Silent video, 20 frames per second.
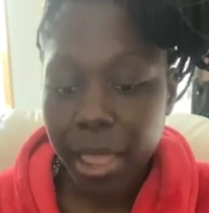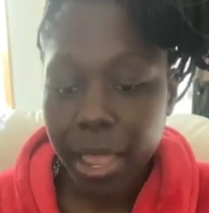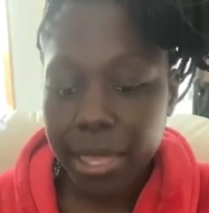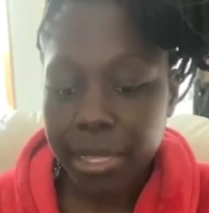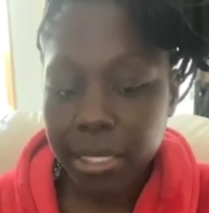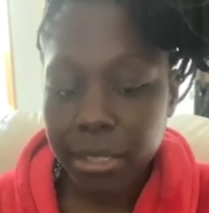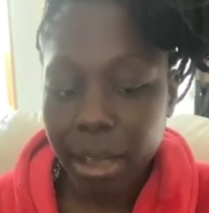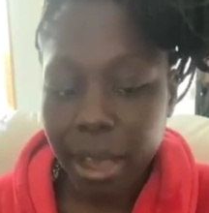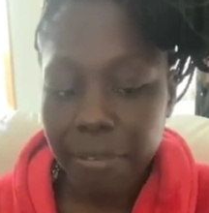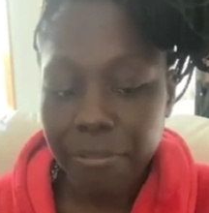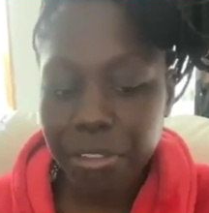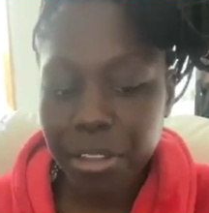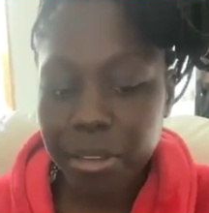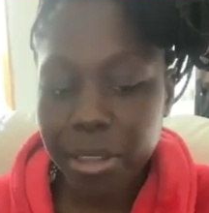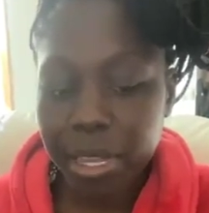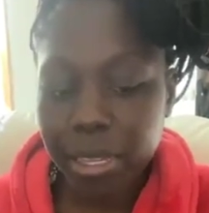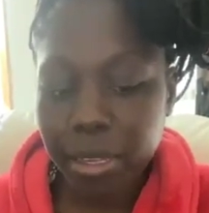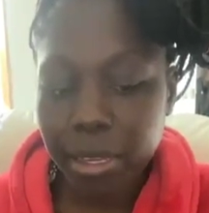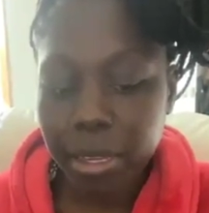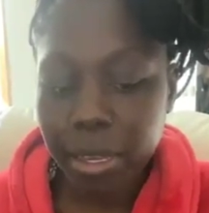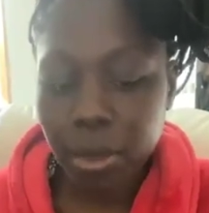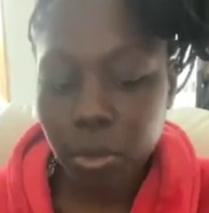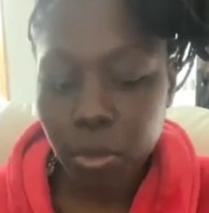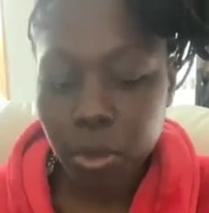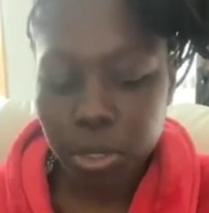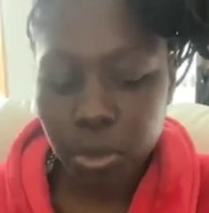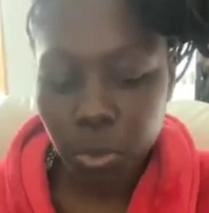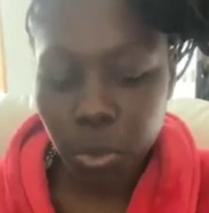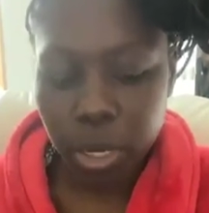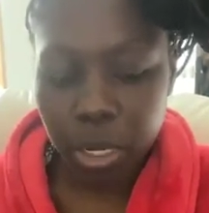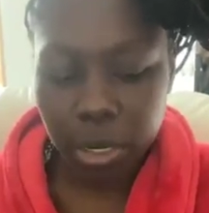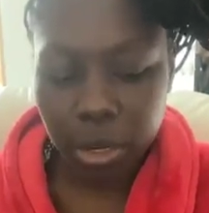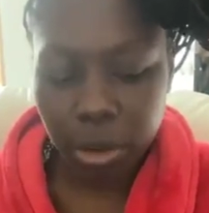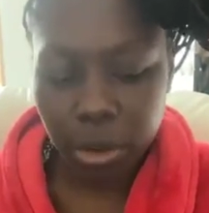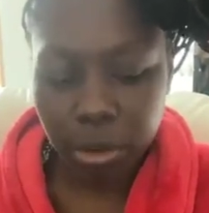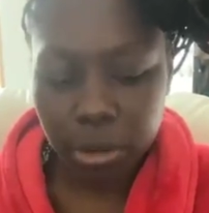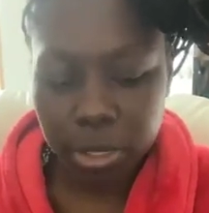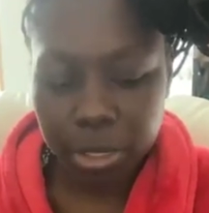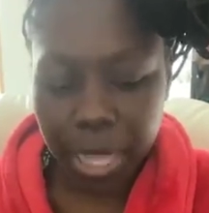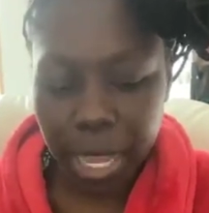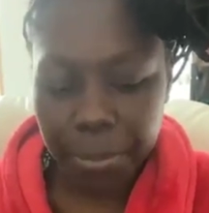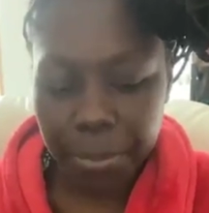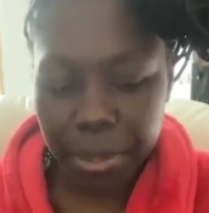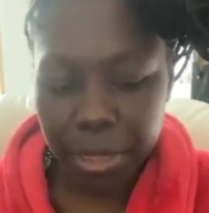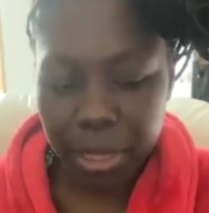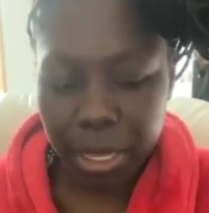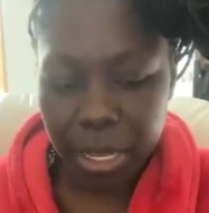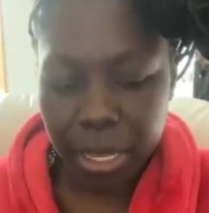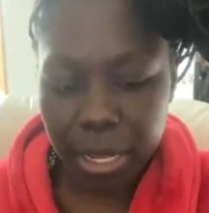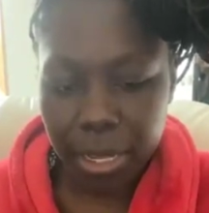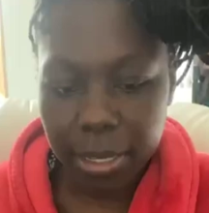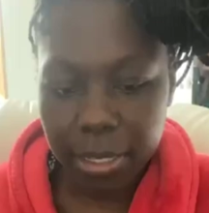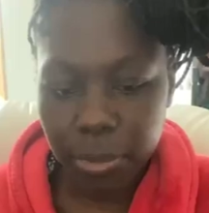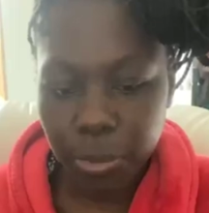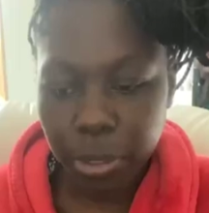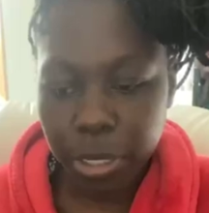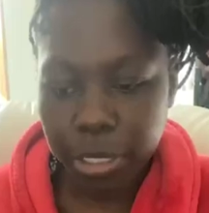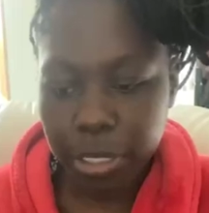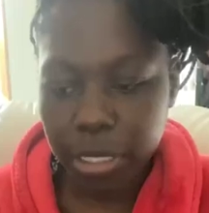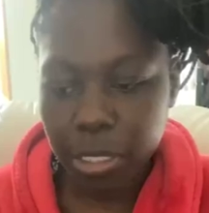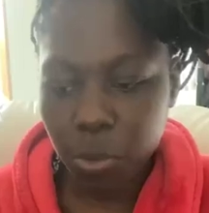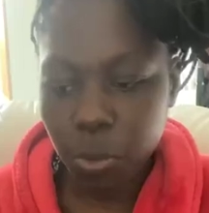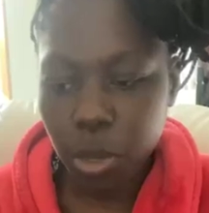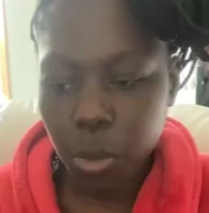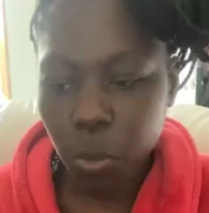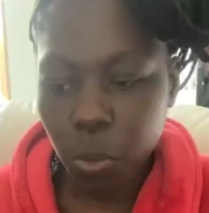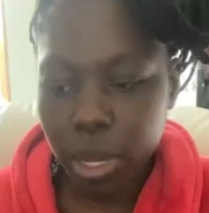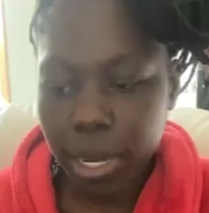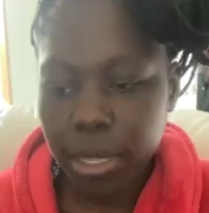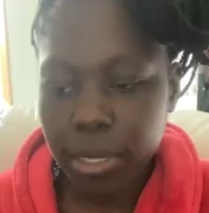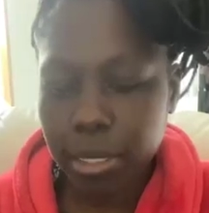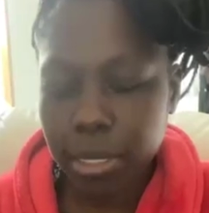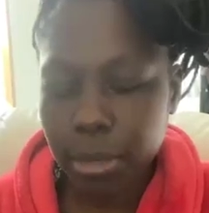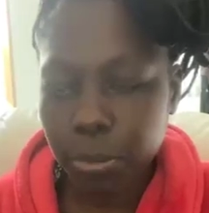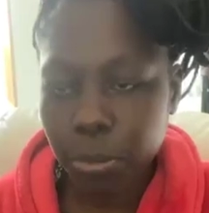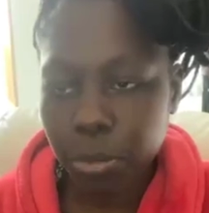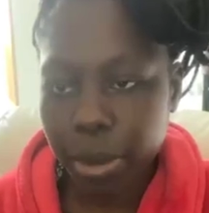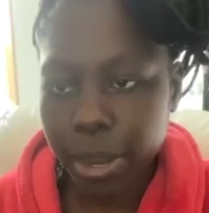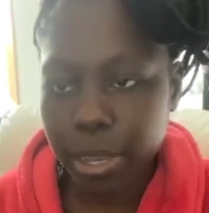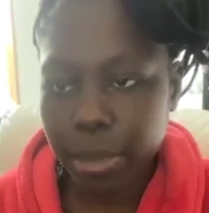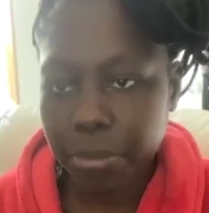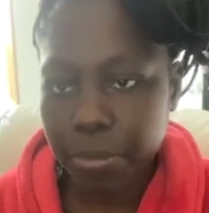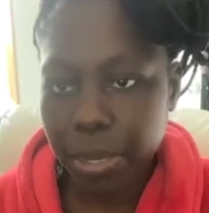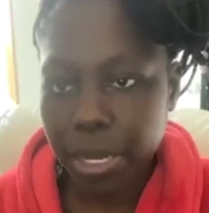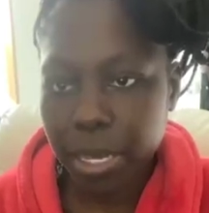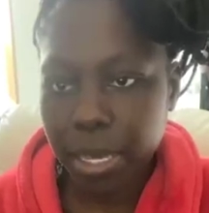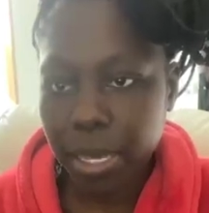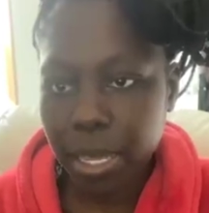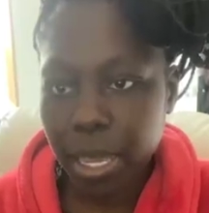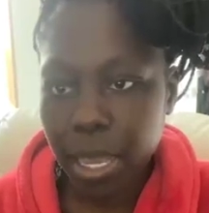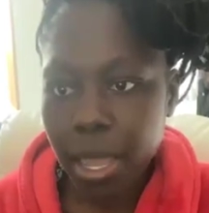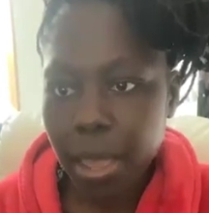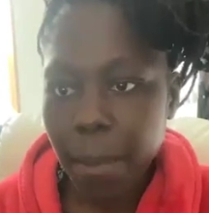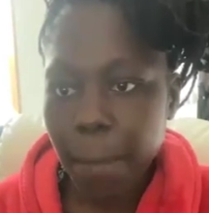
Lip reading: And so I feel like it was one of those type of things where someone wanted to break me,